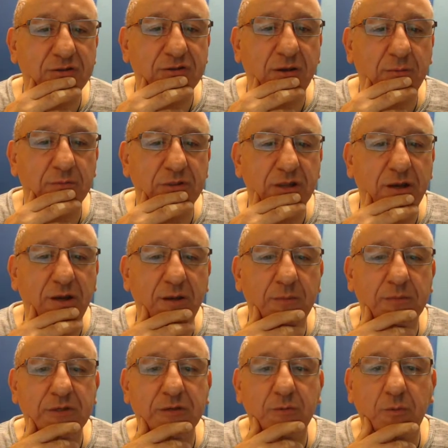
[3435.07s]

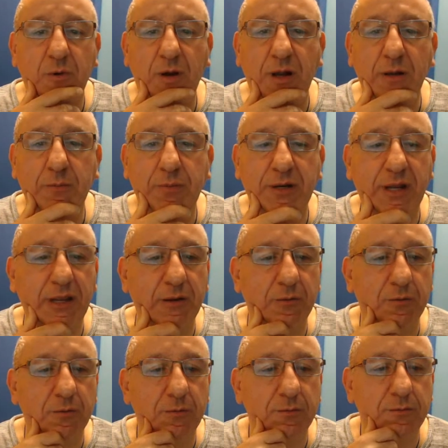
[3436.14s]
sometimes while
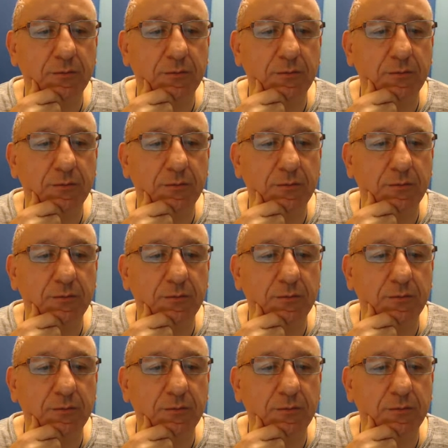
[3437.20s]
playing.